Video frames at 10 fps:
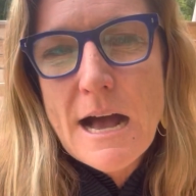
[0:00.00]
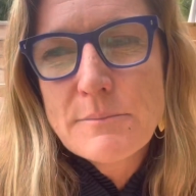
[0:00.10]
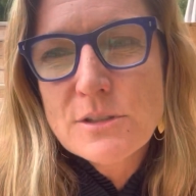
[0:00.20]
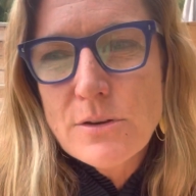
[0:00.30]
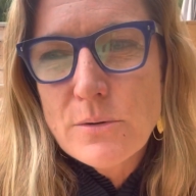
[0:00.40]

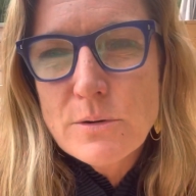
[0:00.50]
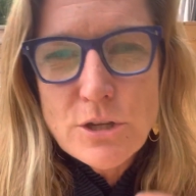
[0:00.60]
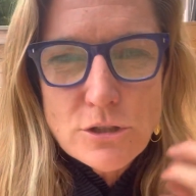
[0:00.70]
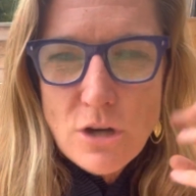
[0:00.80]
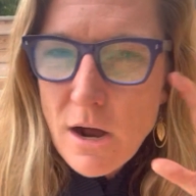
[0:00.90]
So
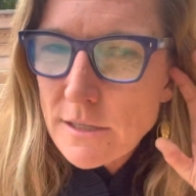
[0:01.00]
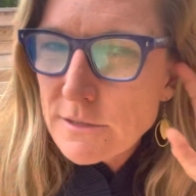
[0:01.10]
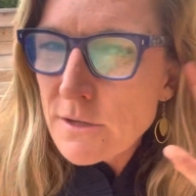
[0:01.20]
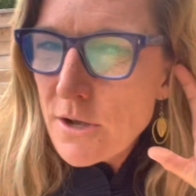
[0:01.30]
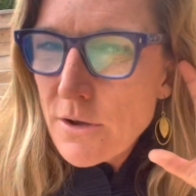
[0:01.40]
your
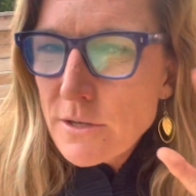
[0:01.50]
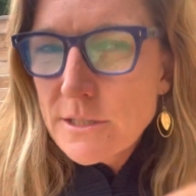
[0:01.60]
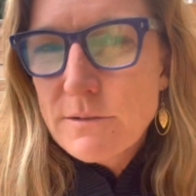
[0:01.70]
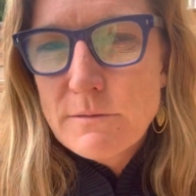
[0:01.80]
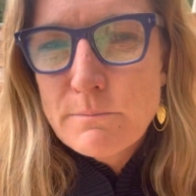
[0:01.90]
dog's
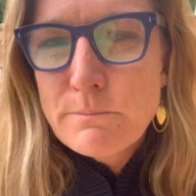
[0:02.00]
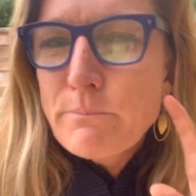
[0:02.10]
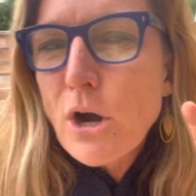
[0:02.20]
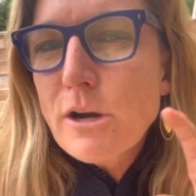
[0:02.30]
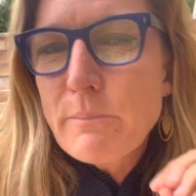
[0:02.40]

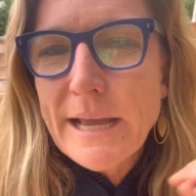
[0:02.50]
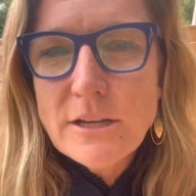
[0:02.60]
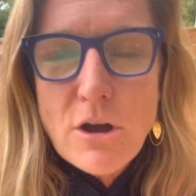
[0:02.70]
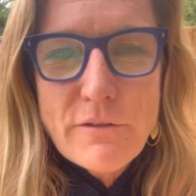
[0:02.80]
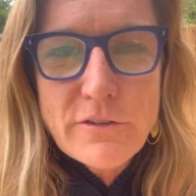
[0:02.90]
bark might
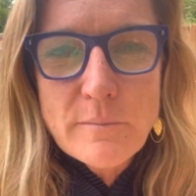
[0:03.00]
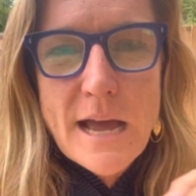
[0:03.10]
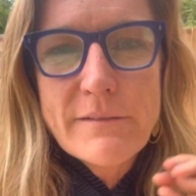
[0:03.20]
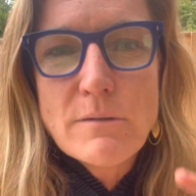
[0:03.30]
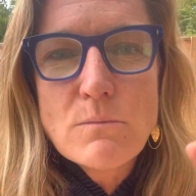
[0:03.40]
go from
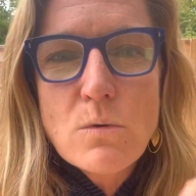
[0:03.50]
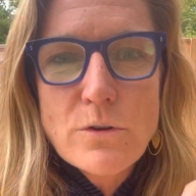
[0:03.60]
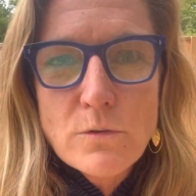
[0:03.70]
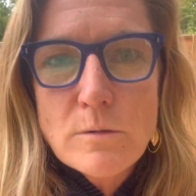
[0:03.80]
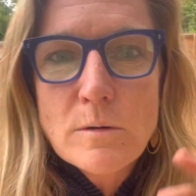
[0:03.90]
kind of a more
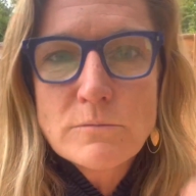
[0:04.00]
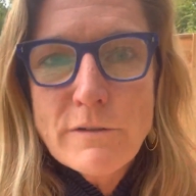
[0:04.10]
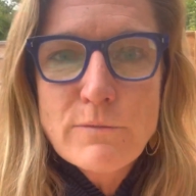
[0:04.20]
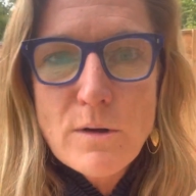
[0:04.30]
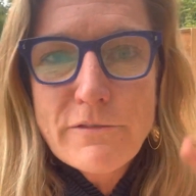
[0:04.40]
normal
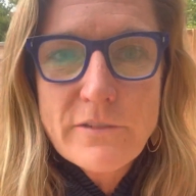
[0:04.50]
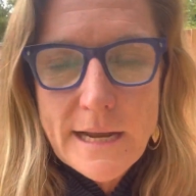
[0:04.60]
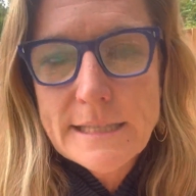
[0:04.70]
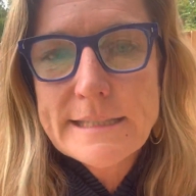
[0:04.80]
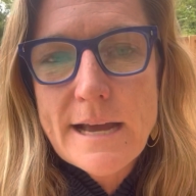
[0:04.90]
woof woof kind
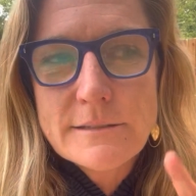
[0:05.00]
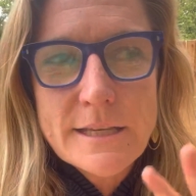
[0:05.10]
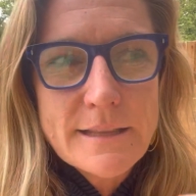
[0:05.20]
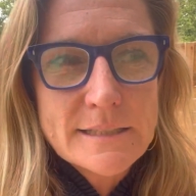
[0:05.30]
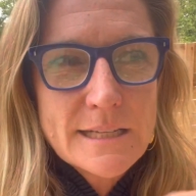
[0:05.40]
of sound to
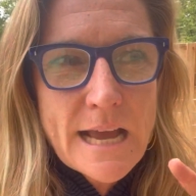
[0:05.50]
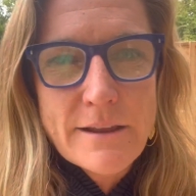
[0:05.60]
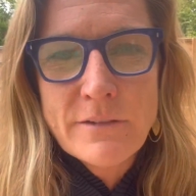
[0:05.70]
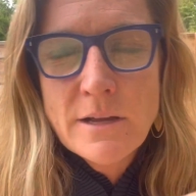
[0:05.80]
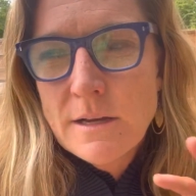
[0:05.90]
this kind
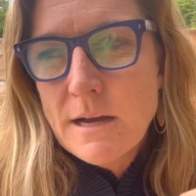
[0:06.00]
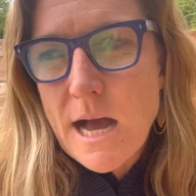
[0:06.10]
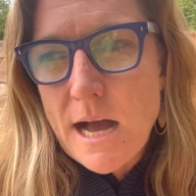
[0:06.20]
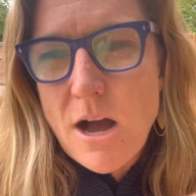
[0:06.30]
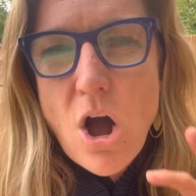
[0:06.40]
of
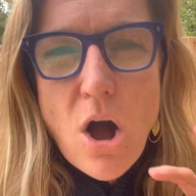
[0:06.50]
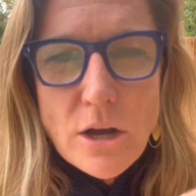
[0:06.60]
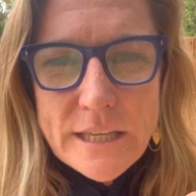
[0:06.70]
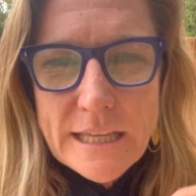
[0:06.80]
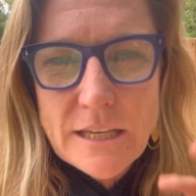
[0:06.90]

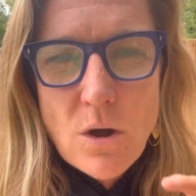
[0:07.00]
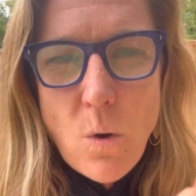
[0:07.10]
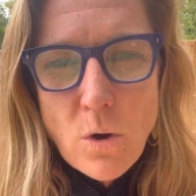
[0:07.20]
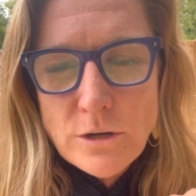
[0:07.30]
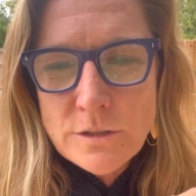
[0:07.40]
honky,
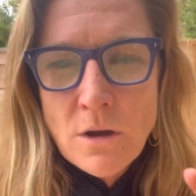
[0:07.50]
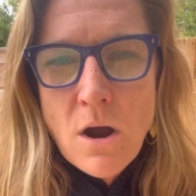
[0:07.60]
hoarse,